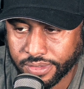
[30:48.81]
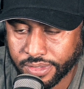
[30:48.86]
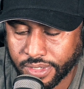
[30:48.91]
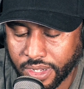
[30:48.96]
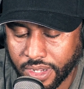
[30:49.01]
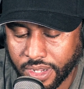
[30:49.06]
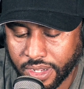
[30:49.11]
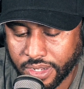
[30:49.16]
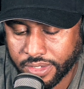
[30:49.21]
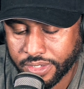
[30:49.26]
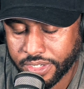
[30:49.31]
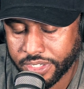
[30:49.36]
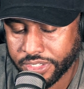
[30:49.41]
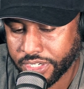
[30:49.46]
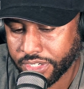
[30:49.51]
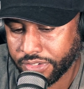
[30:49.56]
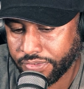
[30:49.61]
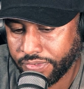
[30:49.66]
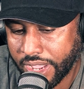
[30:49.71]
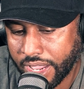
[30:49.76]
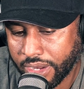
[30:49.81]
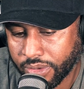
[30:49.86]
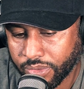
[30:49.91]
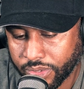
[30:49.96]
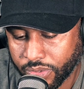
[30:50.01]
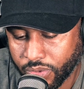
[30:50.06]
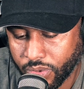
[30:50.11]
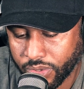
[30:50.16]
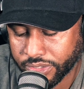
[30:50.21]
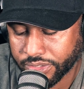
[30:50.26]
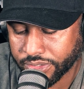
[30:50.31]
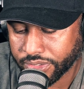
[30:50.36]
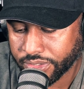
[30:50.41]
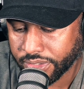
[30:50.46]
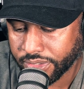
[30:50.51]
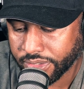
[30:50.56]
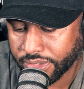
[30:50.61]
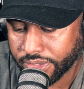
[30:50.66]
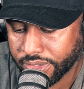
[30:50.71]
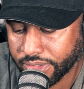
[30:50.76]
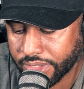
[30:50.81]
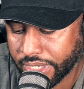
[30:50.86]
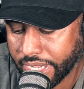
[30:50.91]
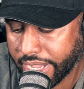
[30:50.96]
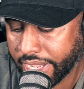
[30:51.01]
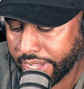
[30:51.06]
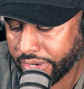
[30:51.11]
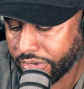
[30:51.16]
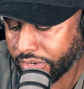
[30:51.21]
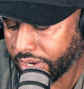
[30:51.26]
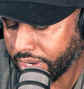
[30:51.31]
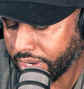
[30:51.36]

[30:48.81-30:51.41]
He just following orders. And